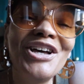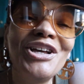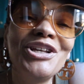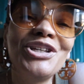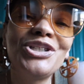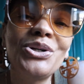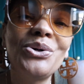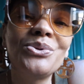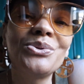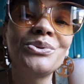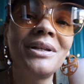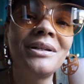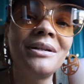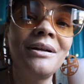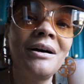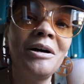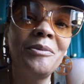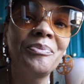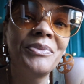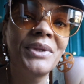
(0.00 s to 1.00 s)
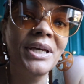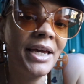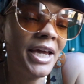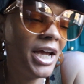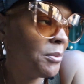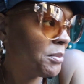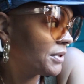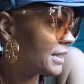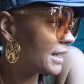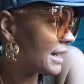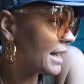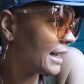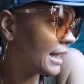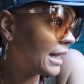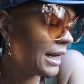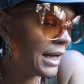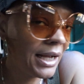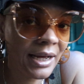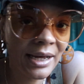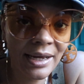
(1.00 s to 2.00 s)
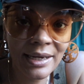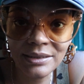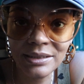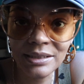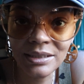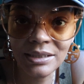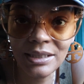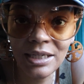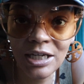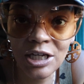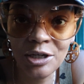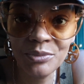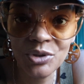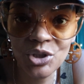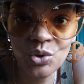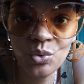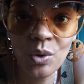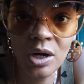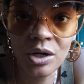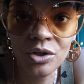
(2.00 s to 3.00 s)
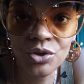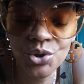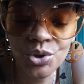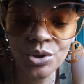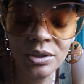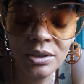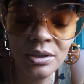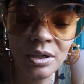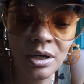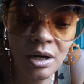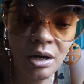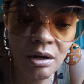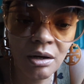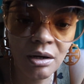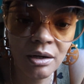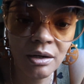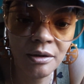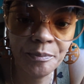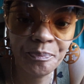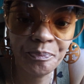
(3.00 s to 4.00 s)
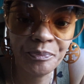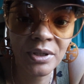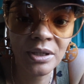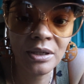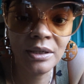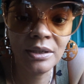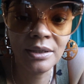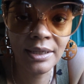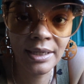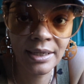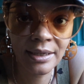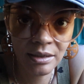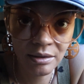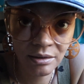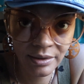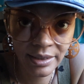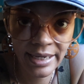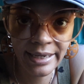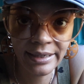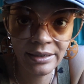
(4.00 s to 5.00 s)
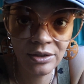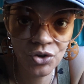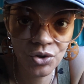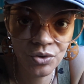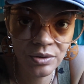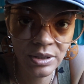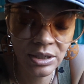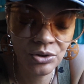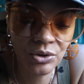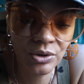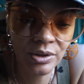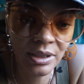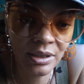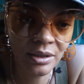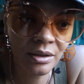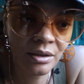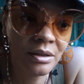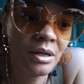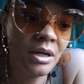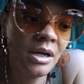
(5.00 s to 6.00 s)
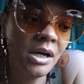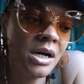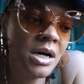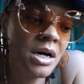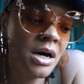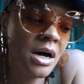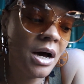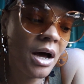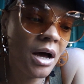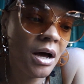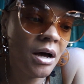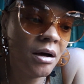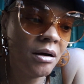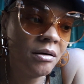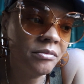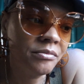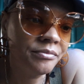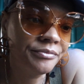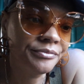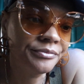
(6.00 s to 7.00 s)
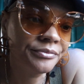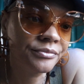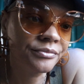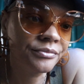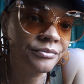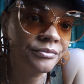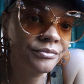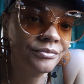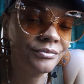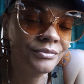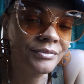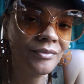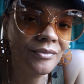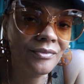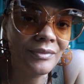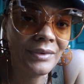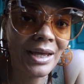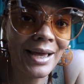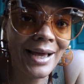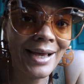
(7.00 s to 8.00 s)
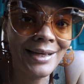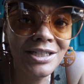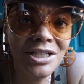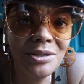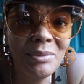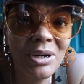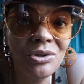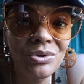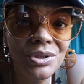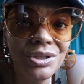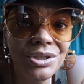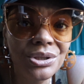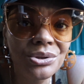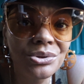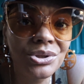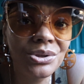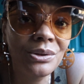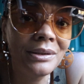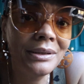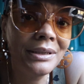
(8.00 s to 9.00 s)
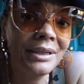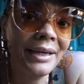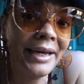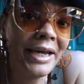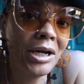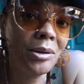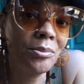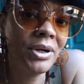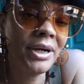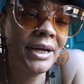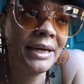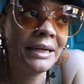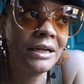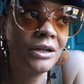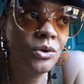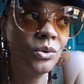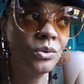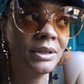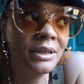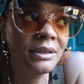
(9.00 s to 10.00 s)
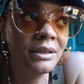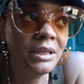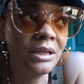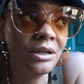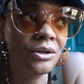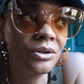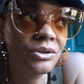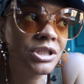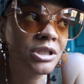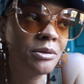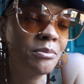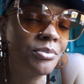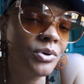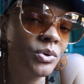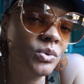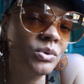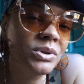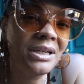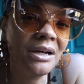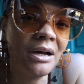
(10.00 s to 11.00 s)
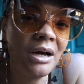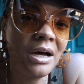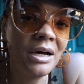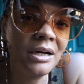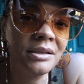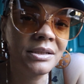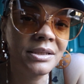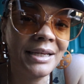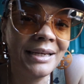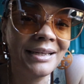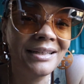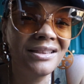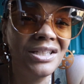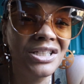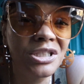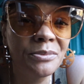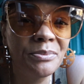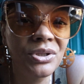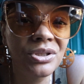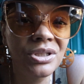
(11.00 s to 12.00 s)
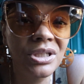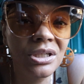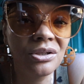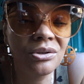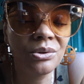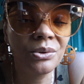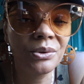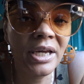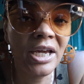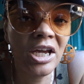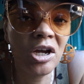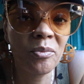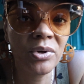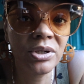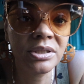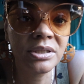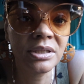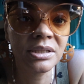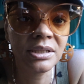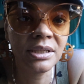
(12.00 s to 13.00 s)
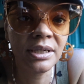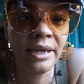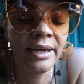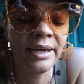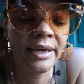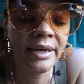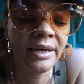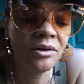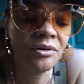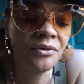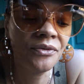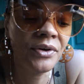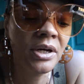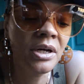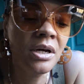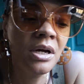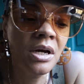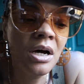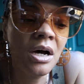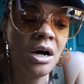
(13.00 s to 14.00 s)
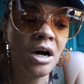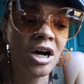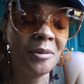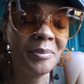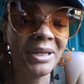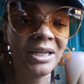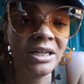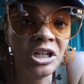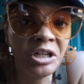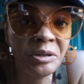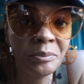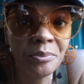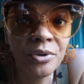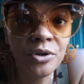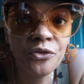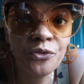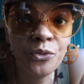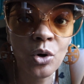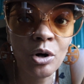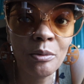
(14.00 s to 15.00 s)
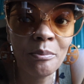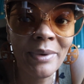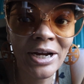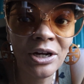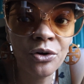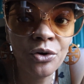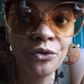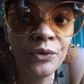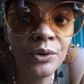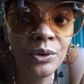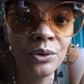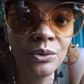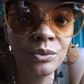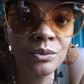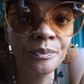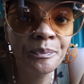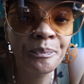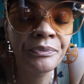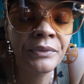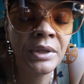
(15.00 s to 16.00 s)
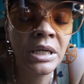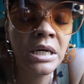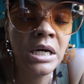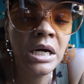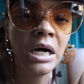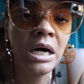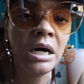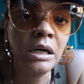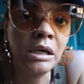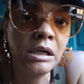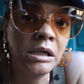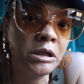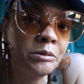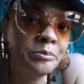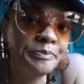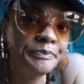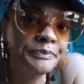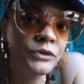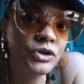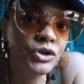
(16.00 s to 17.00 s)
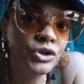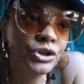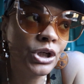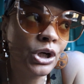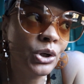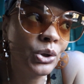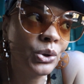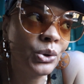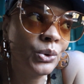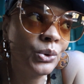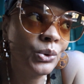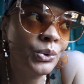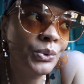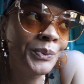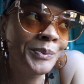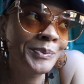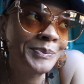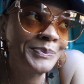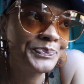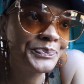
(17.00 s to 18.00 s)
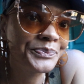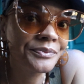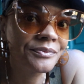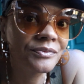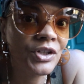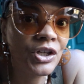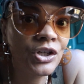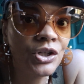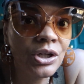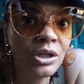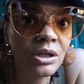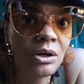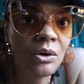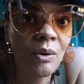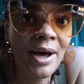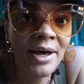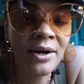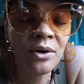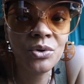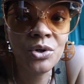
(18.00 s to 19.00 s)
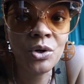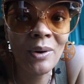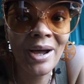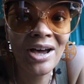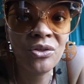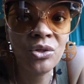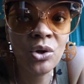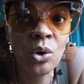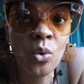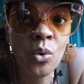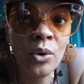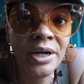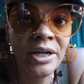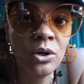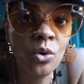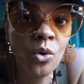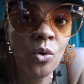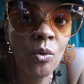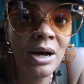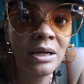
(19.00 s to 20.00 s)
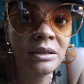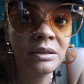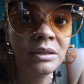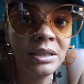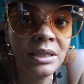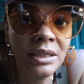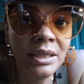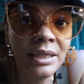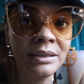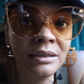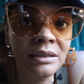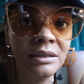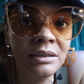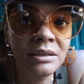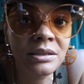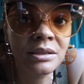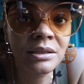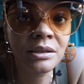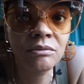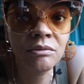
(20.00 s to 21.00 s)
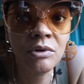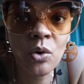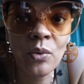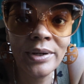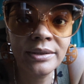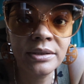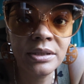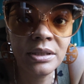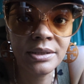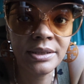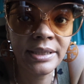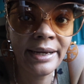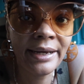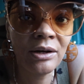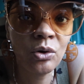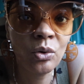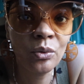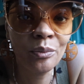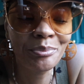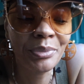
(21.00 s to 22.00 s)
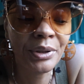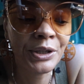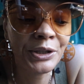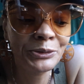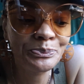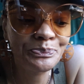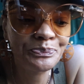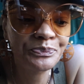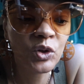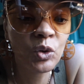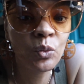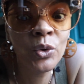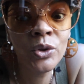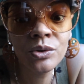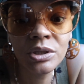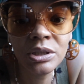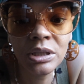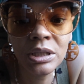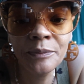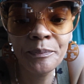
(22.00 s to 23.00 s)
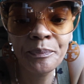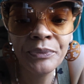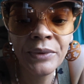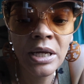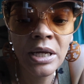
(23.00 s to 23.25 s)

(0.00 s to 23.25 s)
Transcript: So the camera that I got, guys, is the M200 Canon creator kit. I did my research on the camera and I know that there are some pros and cons. Like this particular camera doesn't have an input for a microphone, so you know, I don't know how the audio quality is going to sound, but we'll see.